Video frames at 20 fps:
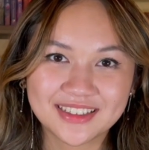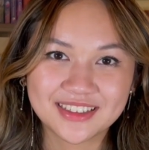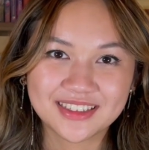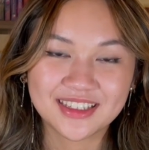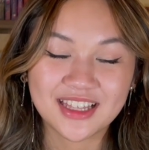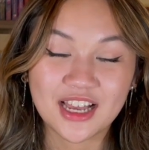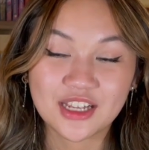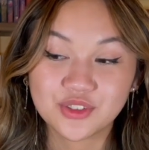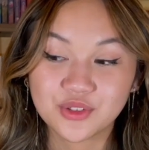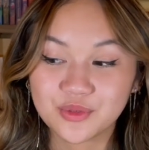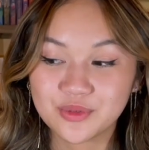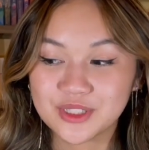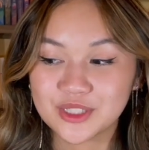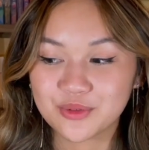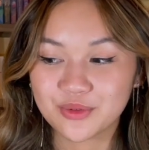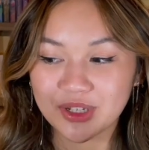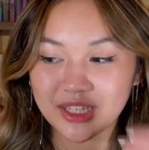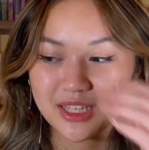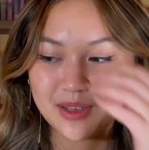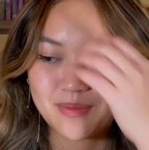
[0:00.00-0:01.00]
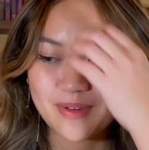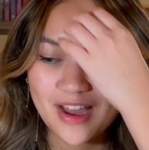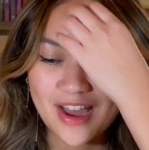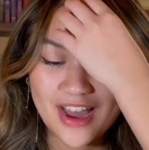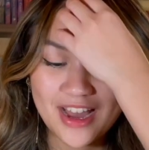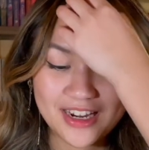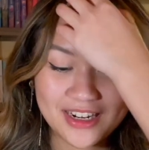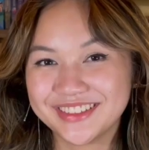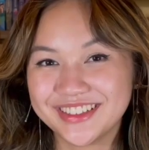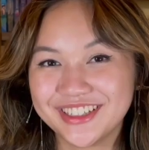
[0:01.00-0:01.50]
Last one was really
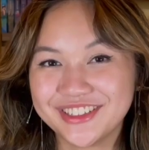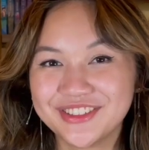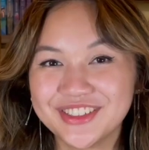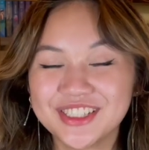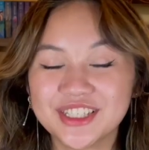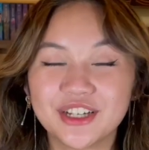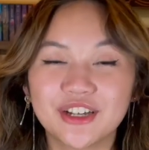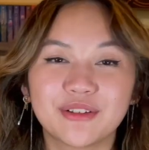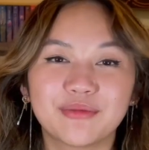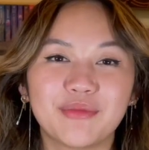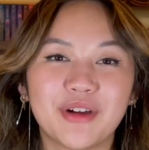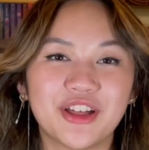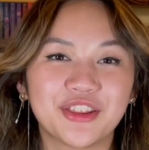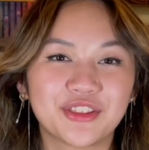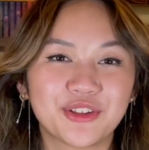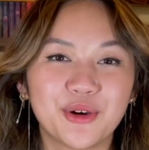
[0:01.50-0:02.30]
bad. It was a good month.